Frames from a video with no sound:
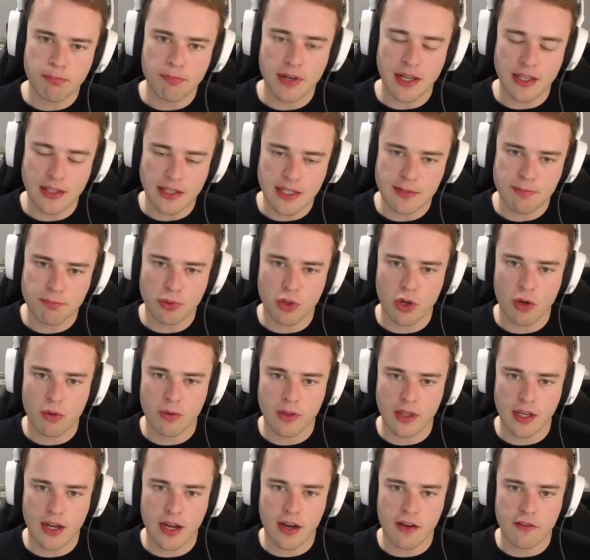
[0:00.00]
at least block
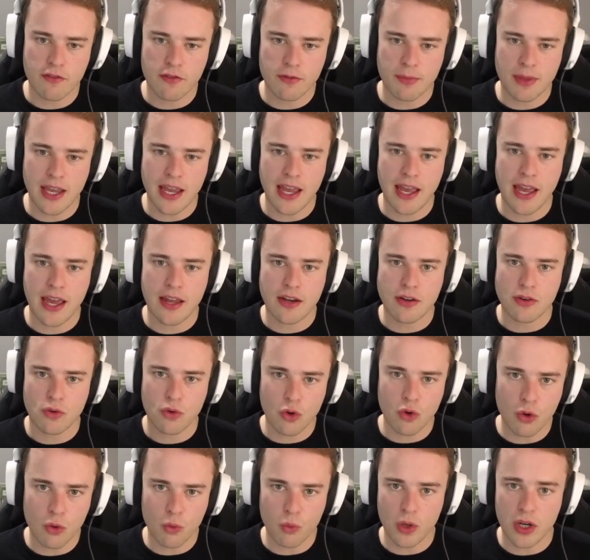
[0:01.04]
with a card from their hand
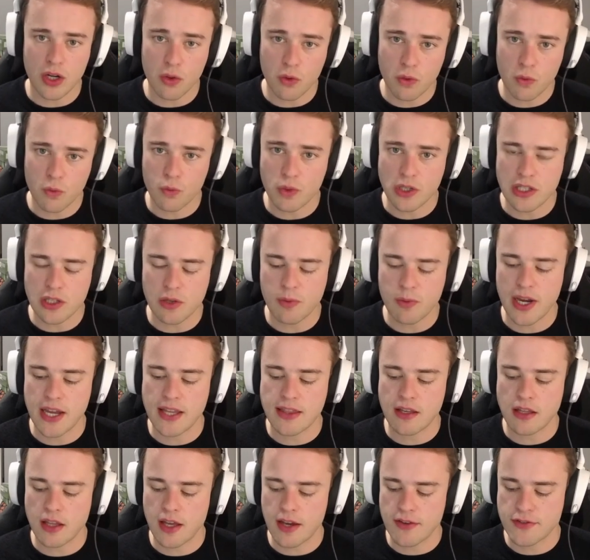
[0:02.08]
or whittle away at
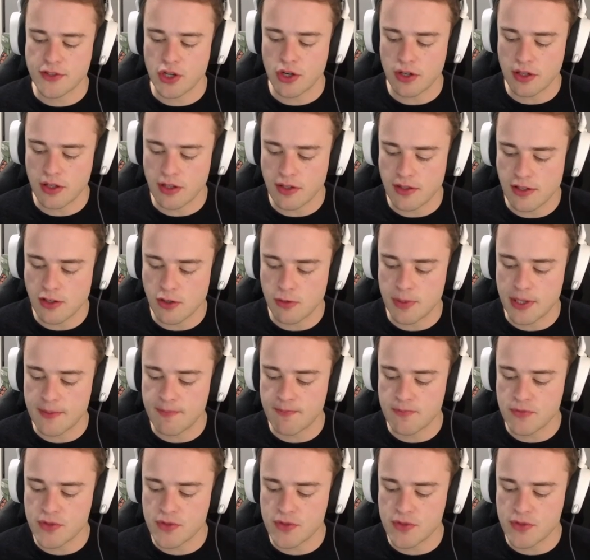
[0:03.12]
their life total a little bit.